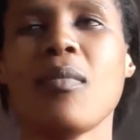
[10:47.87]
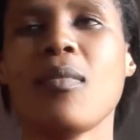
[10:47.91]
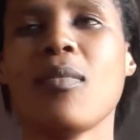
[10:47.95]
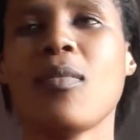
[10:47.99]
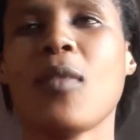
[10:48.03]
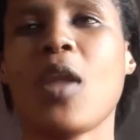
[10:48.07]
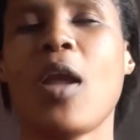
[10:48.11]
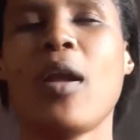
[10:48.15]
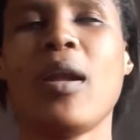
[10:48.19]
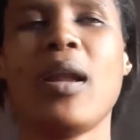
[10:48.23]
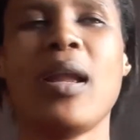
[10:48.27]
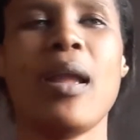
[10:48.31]

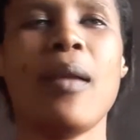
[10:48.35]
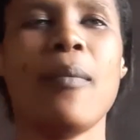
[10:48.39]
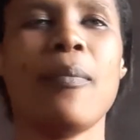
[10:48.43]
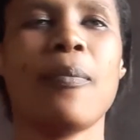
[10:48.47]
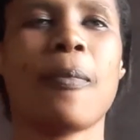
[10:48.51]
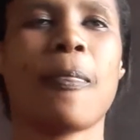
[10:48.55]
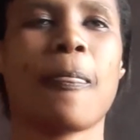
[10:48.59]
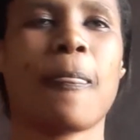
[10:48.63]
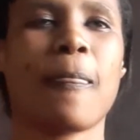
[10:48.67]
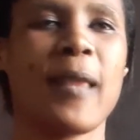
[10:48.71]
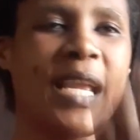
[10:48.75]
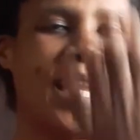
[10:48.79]
Okay,
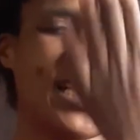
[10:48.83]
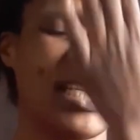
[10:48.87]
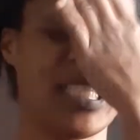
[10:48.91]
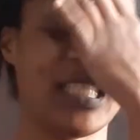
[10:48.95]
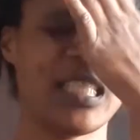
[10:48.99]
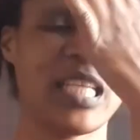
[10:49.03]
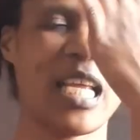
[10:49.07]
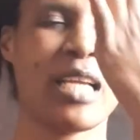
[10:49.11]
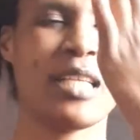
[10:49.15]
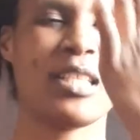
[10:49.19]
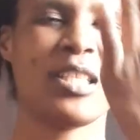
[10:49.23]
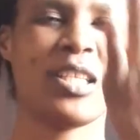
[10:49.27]

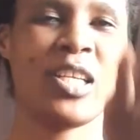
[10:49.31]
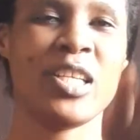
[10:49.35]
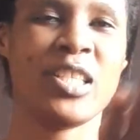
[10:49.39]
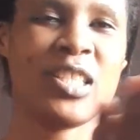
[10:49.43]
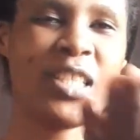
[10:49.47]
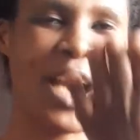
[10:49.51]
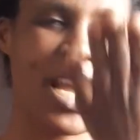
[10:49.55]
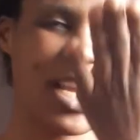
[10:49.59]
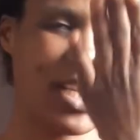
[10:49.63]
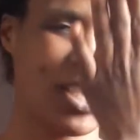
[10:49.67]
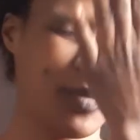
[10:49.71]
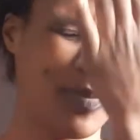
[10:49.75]
he
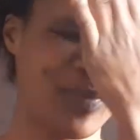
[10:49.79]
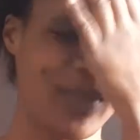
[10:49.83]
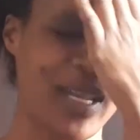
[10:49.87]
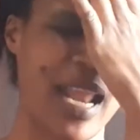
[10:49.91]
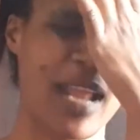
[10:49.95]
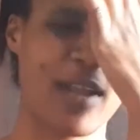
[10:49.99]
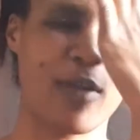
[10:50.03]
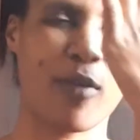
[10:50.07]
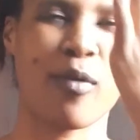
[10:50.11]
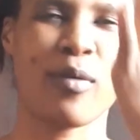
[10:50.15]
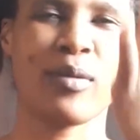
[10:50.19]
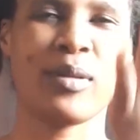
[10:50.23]
touched me
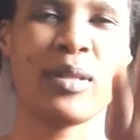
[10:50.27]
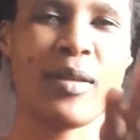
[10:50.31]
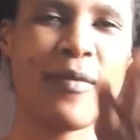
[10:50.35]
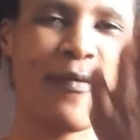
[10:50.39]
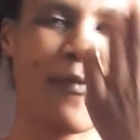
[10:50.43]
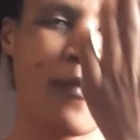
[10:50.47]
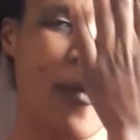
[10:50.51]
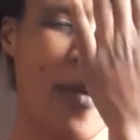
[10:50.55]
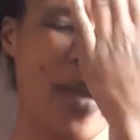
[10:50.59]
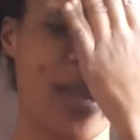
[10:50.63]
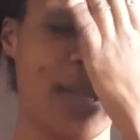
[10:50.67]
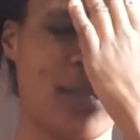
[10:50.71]
like on the
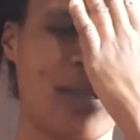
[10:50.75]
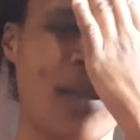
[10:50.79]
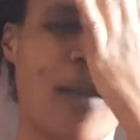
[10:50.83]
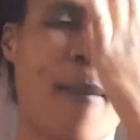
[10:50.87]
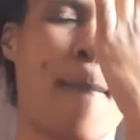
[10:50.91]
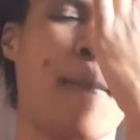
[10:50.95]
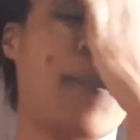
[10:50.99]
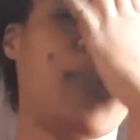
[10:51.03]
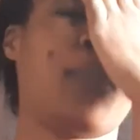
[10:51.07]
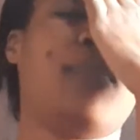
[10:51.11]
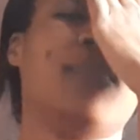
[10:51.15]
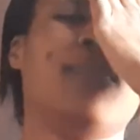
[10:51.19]
forehead,
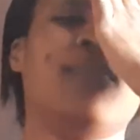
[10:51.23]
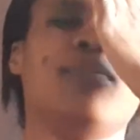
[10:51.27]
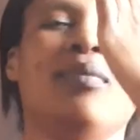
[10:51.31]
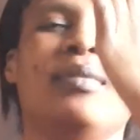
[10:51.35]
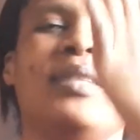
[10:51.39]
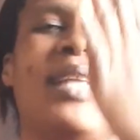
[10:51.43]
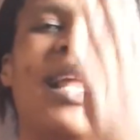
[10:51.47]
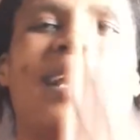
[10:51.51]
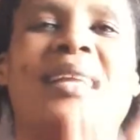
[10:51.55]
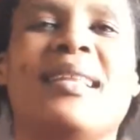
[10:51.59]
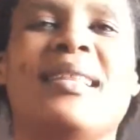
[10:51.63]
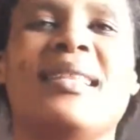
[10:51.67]

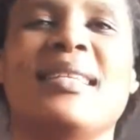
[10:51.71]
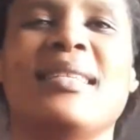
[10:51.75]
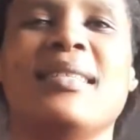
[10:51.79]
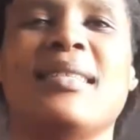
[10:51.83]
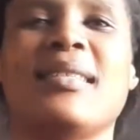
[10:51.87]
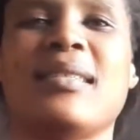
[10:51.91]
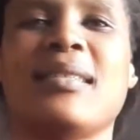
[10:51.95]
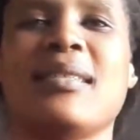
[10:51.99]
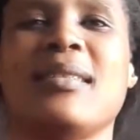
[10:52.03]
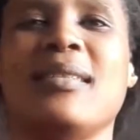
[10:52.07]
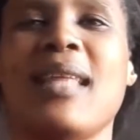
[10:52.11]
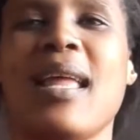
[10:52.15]
like
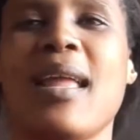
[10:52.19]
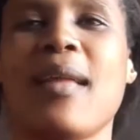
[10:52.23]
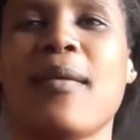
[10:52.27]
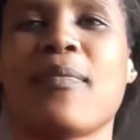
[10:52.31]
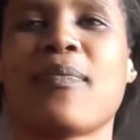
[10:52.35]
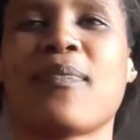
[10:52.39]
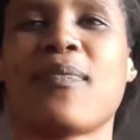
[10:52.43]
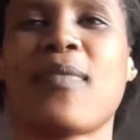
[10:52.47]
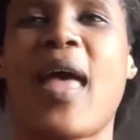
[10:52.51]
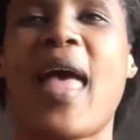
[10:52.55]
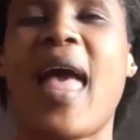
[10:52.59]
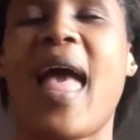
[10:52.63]
this. Ne?
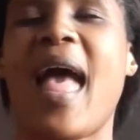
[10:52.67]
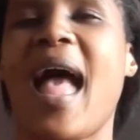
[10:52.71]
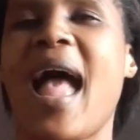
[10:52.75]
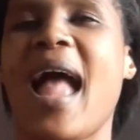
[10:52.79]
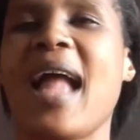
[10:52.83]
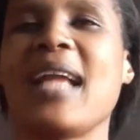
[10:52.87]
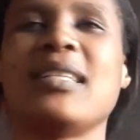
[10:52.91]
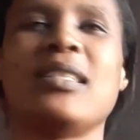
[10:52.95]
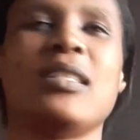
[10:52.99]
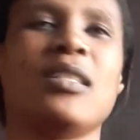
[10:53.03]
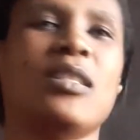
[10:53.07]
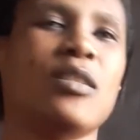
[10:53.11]

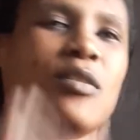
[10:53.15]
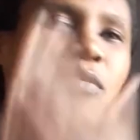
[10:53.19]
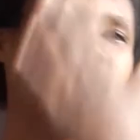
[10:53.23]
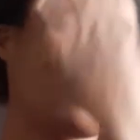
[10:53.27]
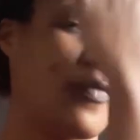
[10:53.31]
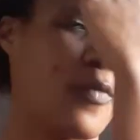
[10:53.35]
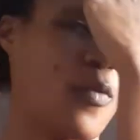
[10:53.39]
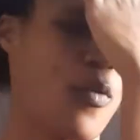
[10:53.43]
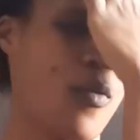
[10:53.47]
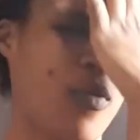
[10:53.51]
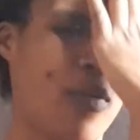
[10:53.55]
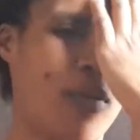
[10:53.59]
I didn't
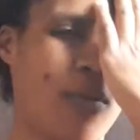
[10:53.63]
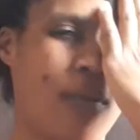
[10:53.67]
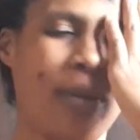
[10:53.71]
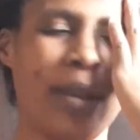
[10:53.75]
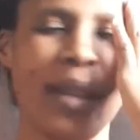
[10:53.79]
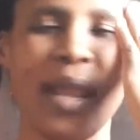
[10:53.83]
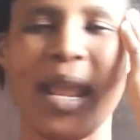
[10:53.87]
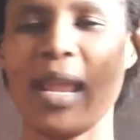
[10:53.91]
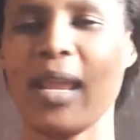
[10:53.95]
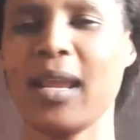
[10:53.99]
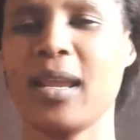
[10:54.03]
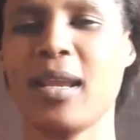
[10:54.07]
fall.
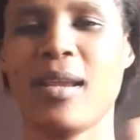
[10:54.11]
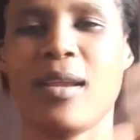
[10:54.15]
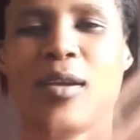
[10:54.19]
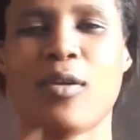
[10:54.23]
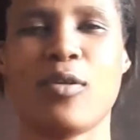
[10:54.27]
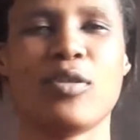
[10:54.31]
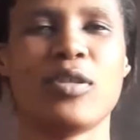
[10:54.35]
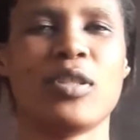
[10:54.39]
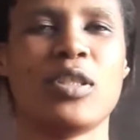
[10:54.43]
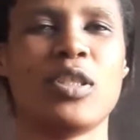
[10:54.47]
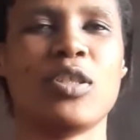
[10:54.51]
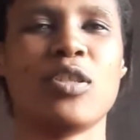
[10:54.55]
Okay, he
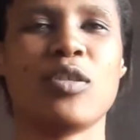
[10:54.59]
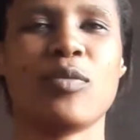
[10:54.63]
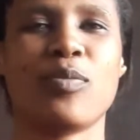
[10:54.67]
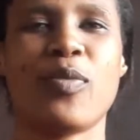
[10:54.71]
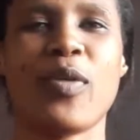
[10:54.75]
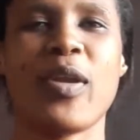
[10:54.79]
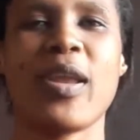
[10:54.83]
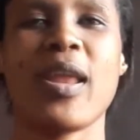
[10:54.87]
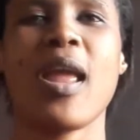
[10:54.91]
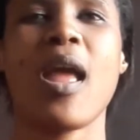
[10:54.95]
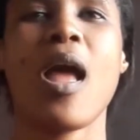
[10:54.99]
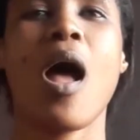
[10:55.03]
continued
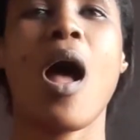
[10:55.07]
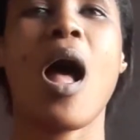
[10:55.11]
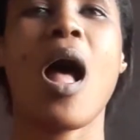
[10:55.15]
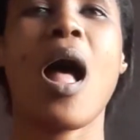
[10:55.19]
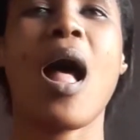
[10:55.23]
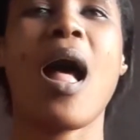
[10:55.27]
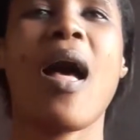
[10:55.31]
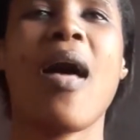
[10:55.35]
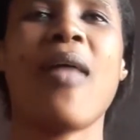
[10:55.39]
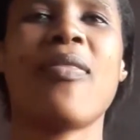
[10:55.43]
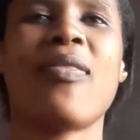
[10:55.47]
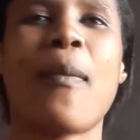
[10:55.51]
praying.
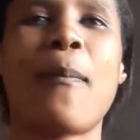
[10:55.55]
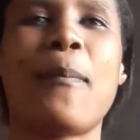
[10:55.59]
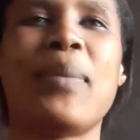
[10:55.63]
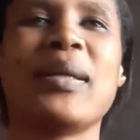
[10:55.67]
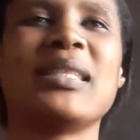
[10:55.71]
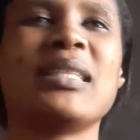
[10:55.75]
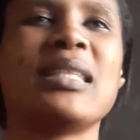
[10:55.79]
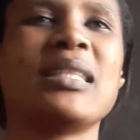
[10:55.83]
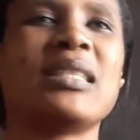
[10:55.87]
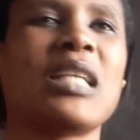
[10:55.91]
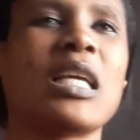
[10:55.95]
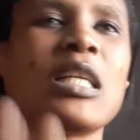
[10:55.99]
The
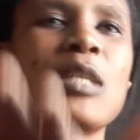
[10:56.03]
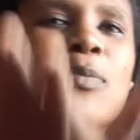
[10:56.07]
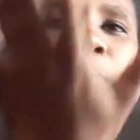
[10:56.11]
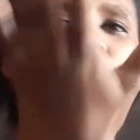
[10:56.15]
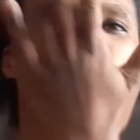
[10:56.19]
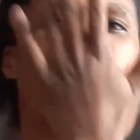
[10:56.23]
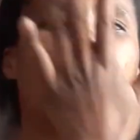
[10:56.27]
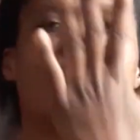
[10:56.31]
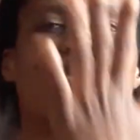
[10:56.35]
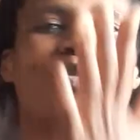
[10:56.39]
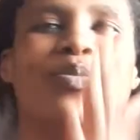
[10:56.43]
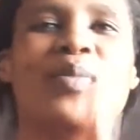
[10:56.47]
pastor just
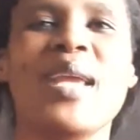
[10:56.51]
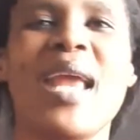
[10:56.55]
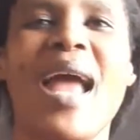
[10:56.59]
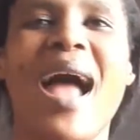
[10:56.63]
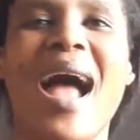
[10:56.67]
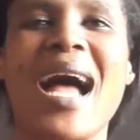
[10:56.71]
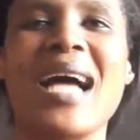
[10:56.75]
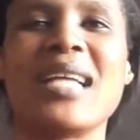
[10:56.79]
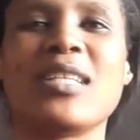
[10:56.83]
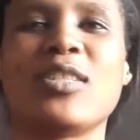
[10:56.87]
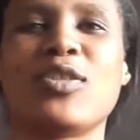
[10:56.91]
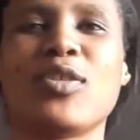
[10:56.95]
pushed me
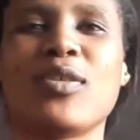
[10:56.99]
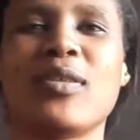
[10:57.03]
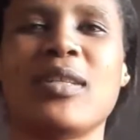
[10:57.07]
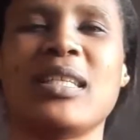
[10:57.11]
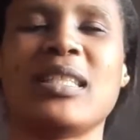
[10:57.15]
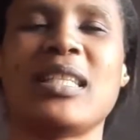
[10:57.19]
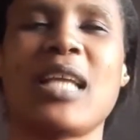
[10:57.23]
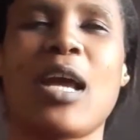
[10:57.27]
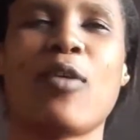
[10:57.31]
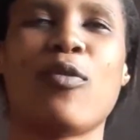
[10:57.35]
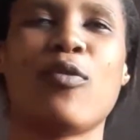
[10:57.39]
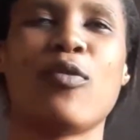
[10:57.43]
hard so
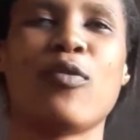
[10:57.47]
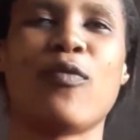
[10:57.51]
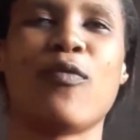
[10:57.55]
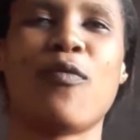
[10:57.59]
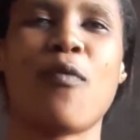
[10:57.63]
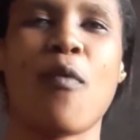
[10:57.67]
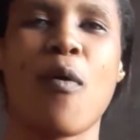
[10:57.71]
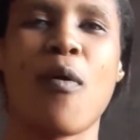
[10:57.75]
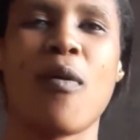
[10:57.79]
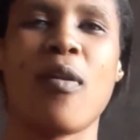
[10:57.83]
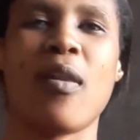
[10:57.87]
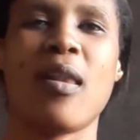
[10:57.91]
that I could
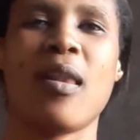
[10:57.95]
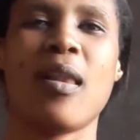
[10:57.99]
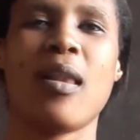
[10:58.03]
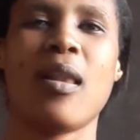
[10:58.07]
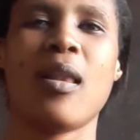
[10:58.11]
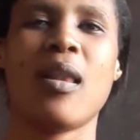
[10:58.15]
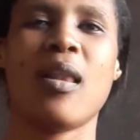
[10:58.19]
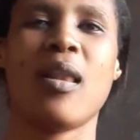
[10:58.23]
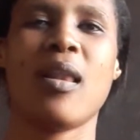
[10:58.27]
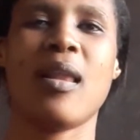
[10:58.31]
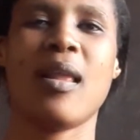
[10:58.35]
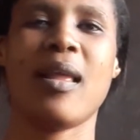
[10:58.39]
fall.
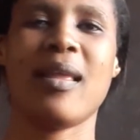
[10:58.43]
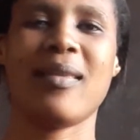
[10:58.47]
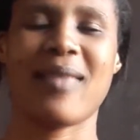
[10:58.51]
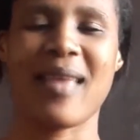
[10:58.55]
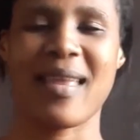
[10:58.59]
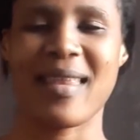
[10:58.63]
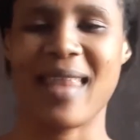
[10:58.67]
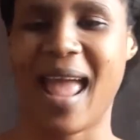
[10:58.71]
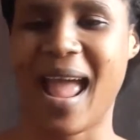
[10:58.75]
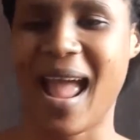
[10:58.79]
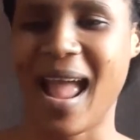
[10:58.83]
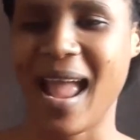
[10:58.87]

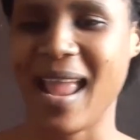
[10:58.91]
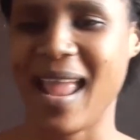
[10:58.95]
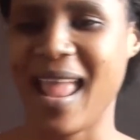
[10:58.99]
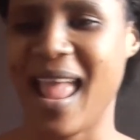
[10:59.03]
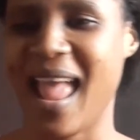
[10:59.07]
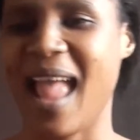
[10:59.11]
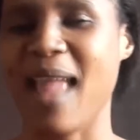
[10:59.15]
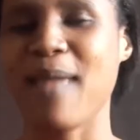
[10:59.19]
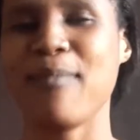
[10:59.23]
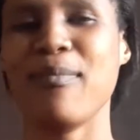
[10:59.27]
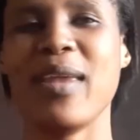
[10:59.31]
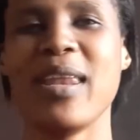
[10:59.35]
Then I
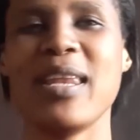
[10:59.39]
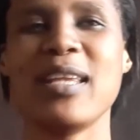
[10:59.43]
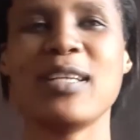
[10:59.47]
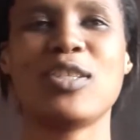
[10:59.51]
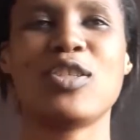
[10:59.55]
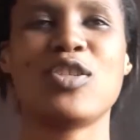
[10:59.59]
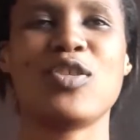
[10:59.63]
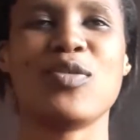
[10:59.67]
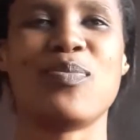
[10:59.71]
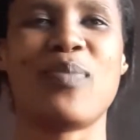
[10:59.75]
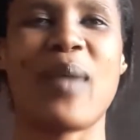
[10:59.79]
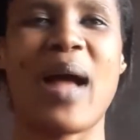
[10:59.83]

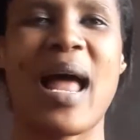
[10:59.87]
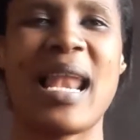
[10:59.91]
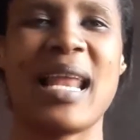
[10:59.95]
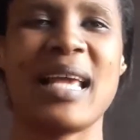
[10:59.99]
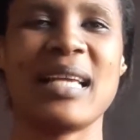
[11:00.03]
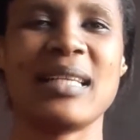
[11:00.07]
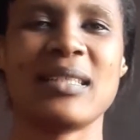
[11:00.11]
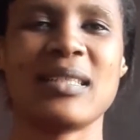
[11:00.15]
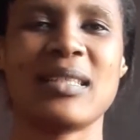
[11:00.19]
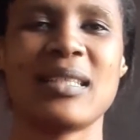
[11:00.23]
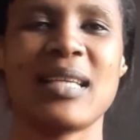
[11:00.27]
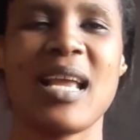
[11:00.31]
managed to
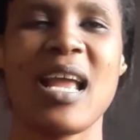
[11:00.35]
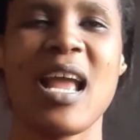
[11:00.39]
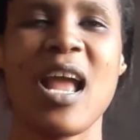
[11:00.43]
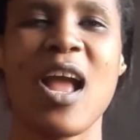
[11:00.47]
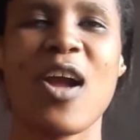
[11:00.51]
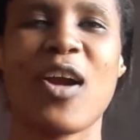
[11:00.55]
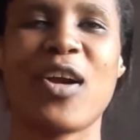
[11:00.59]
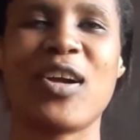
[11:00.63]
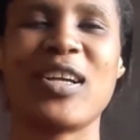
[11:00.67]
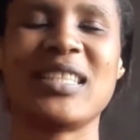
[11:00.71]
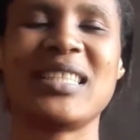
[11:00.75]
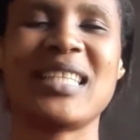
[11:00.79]
balance
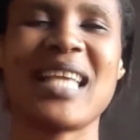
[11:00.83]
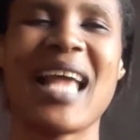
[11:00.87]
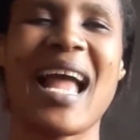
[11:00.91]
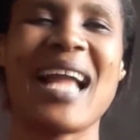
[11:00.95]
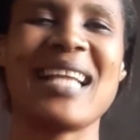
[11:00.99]
because I